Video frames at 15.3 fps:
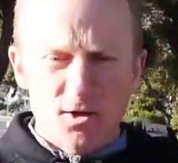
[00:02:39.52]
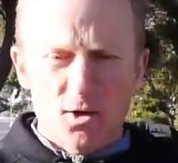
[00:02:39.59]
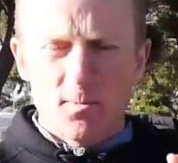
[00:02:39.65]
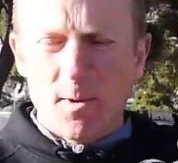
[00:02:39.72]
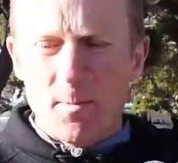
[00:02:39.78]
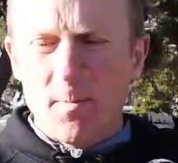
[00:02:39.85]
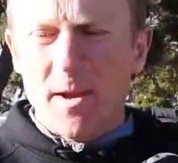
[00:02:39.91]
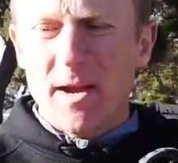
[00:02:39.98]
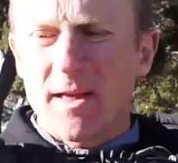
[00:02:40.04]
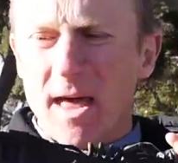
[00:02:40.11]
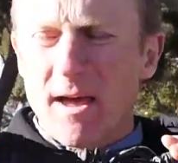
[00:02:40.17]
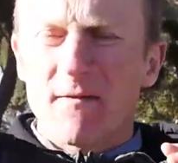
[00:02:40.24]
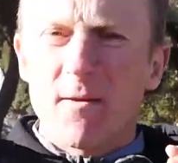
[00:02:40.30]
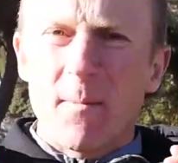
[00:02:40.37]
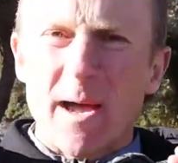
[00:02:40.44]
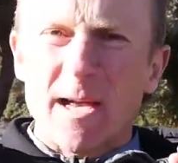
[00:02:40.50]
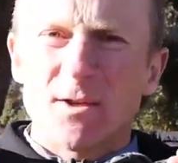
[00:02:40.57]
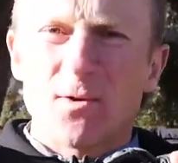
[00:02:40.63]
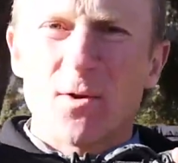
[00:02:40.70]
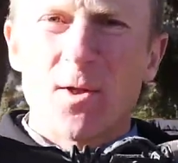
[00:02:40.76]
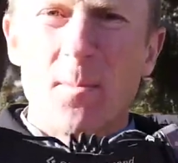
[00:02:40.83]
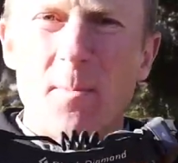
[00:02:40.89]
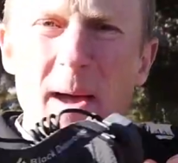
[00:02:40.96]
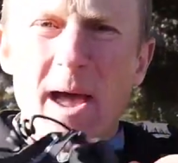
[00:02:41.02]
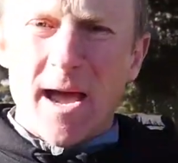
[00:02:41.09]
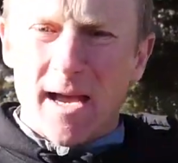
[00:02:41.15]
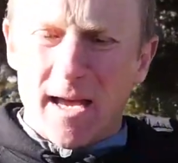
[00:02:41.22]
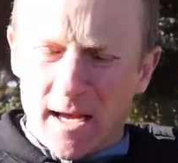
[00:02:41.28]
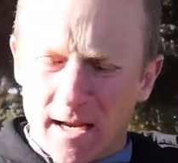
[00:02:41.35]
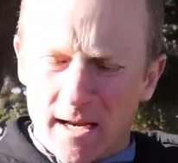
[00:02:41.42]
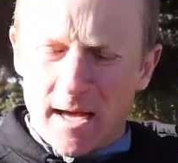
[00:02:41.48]
that are a bit bigger, that have the battery on the back
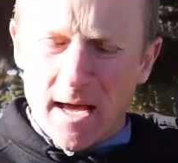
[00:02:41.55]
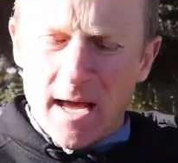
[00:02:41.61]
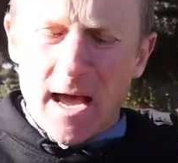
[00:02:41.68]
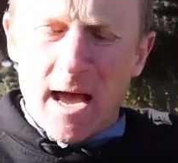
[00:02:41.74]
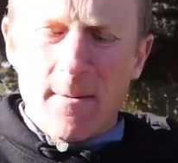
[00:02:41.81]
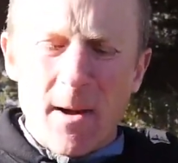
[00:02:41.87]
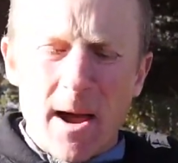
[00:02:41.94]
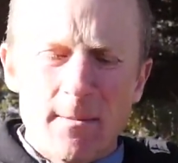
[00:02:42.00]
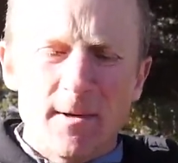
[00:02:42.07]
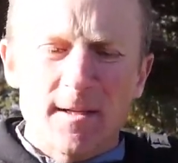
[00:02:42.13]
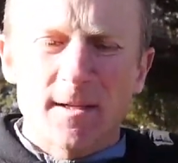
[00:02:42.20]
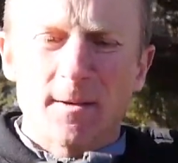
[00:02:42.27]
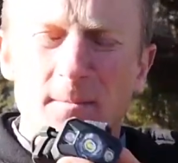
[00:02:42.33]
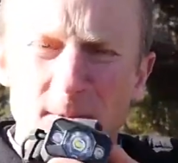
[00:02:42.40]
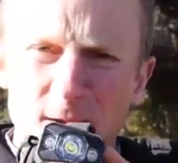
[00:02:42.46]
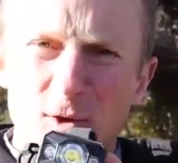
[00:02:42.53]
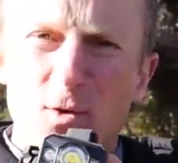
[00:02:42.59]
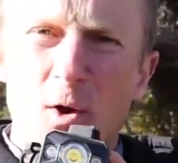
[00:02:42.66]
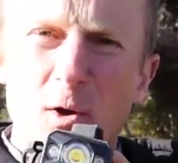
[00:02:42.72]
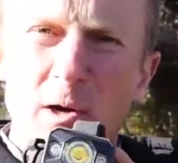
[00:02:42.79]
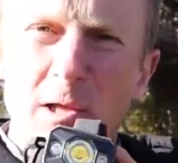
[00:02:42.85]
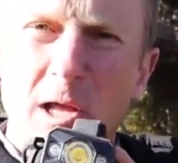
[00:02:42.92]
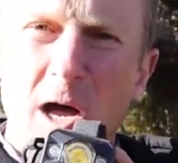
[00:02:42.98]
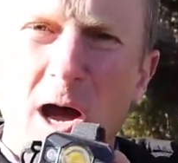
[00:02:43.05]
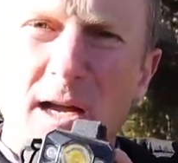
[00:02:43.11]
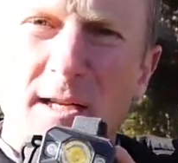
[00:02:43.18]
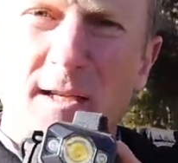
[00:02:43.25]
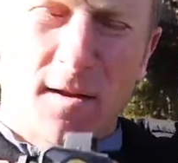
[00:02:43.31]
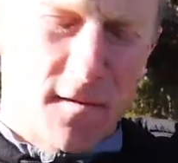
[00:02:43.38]
and maybe some stronger lights at